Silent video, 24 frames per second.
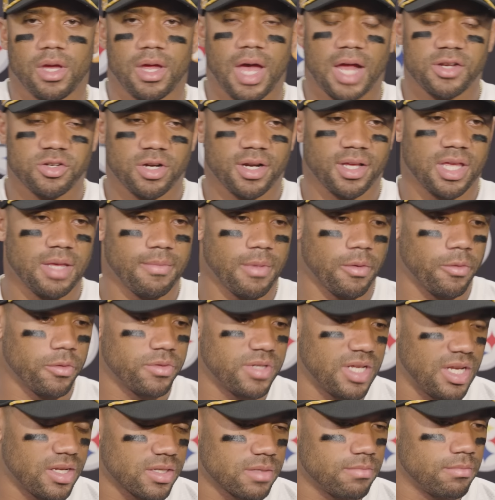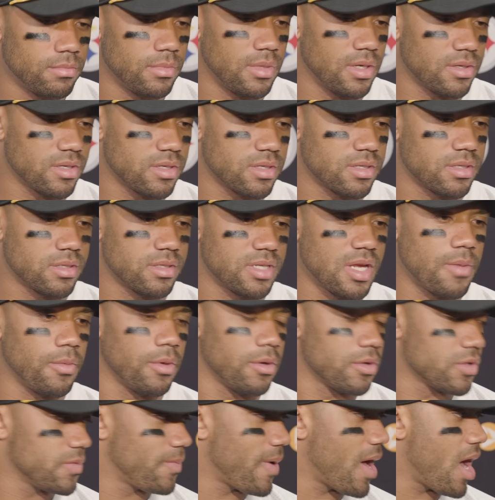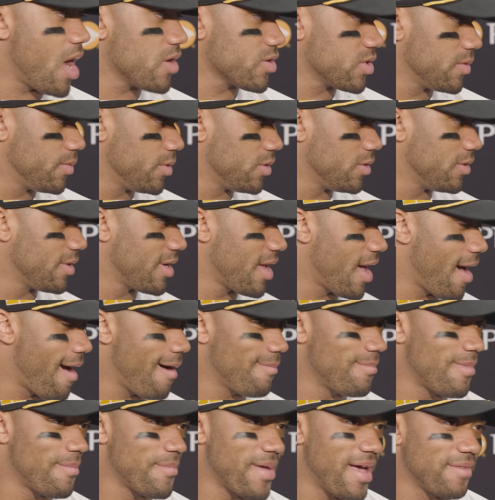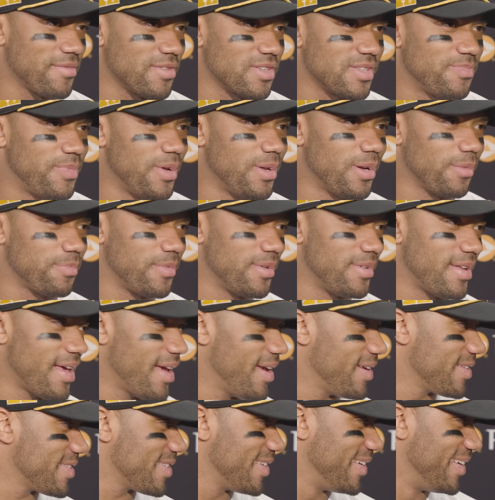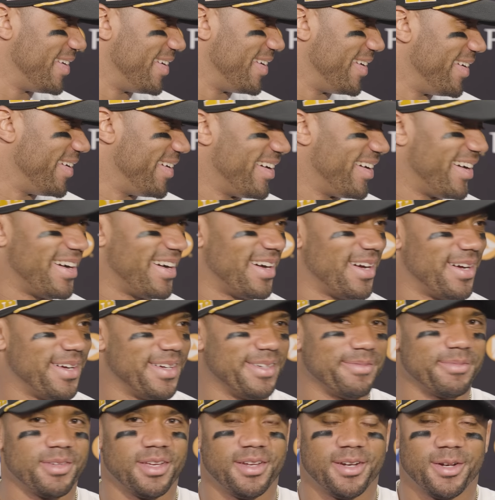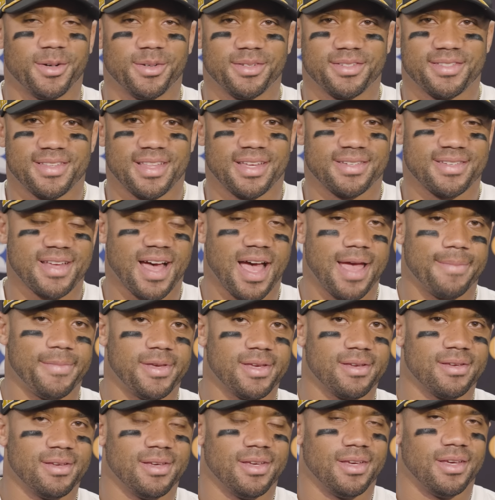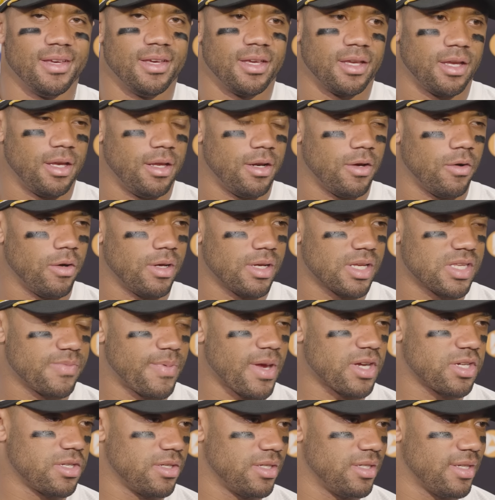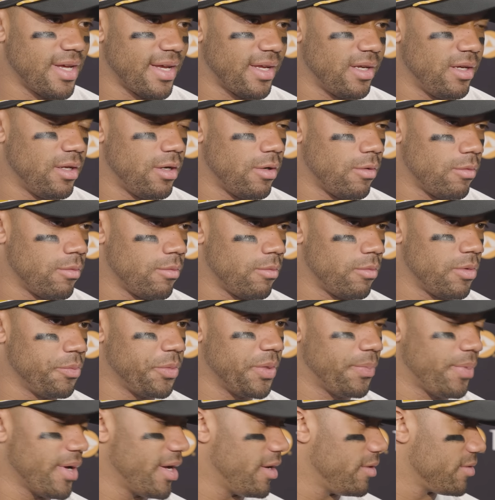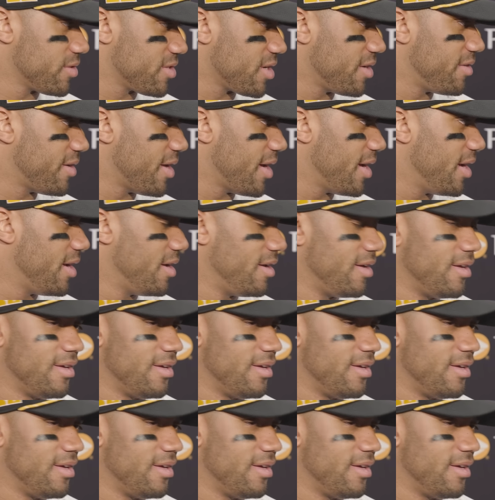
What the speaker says: I try to keep my routine as similar as possible. I may have to speed up the days, you know, and the timing, you know, especially like, you know, when we play on Sunday,